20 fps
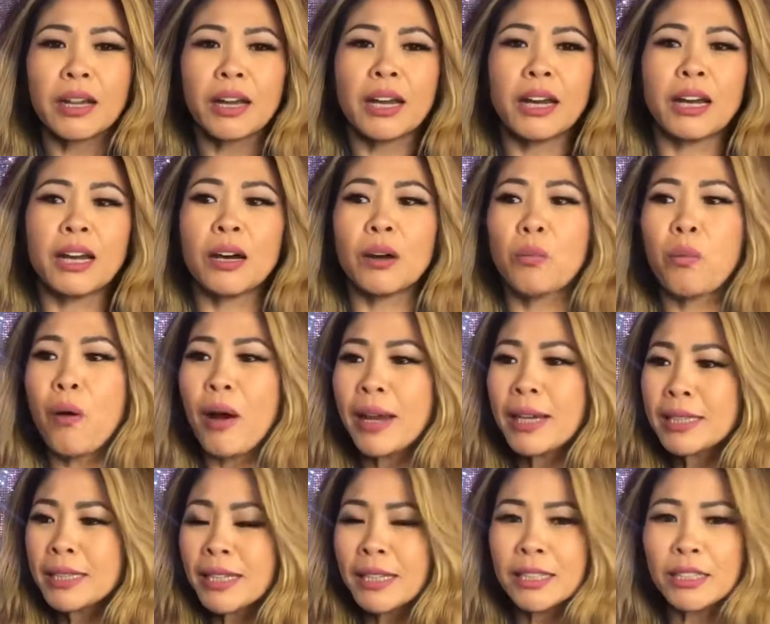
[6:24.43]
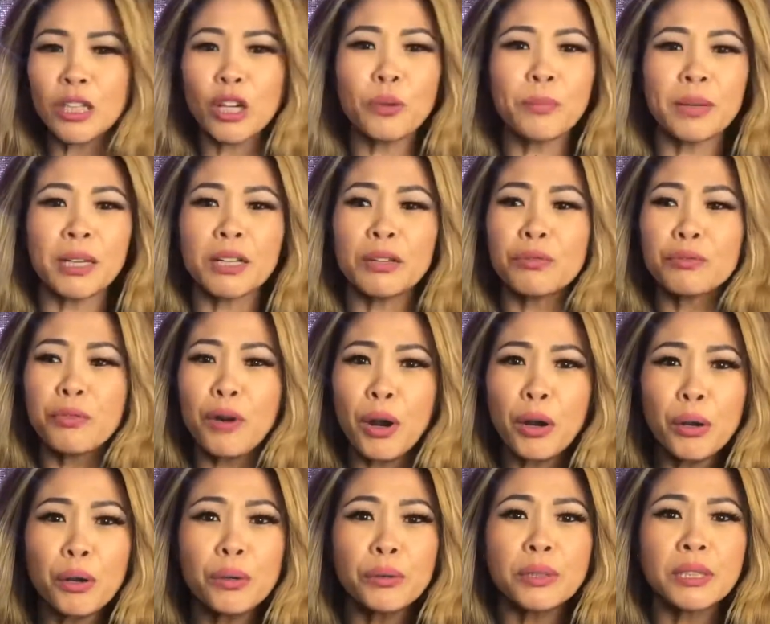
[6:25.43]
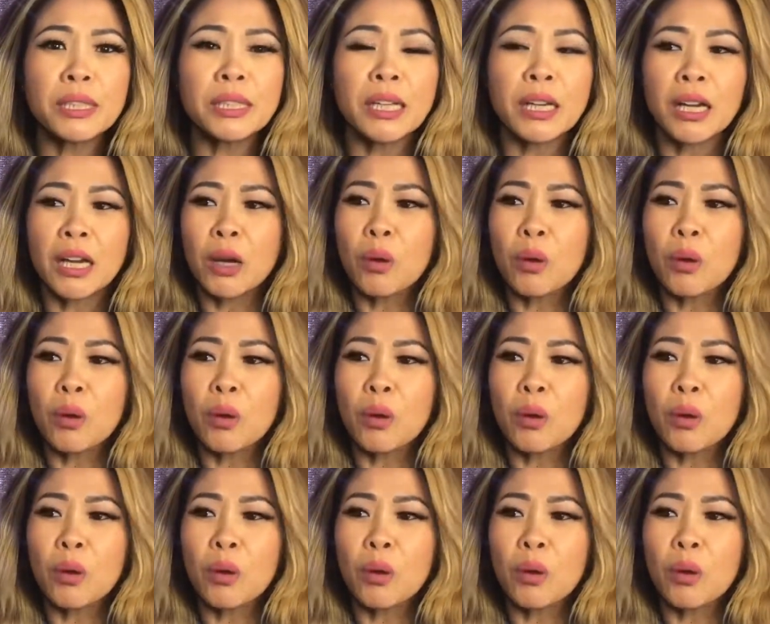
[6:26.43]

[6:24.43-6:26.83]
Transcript: Why is there so many roads?